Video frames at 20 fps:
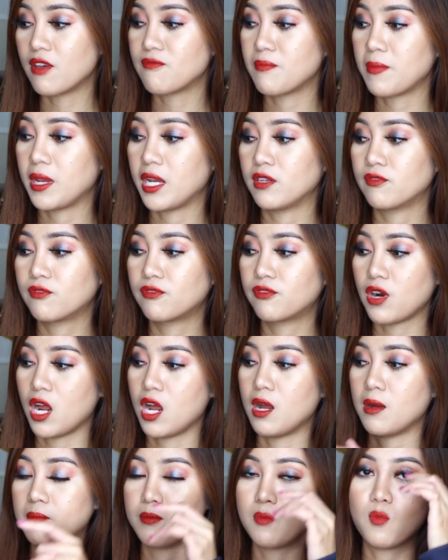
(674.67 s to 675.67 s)
made
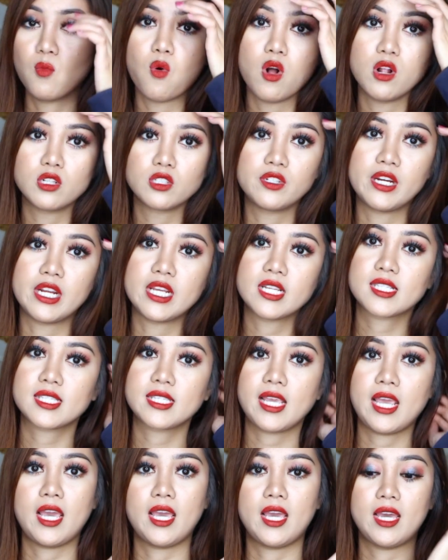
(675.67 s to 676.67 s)
from
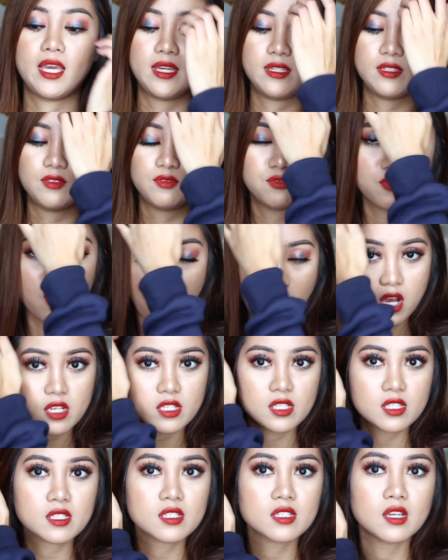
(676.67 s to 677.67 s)
Walgreens and
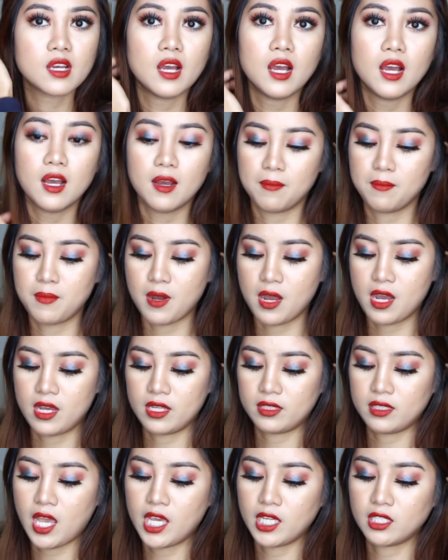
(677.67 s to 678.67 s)
Ross,
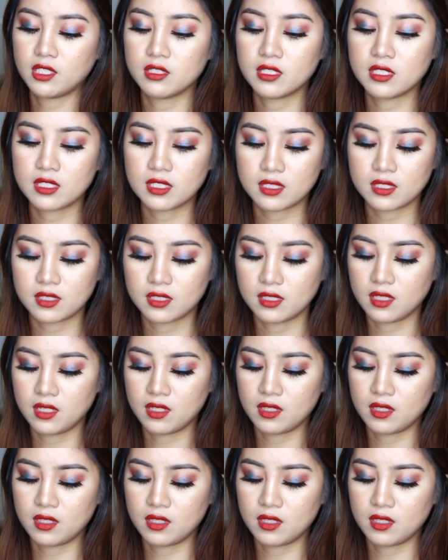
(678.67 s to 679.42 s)
but I couldn't.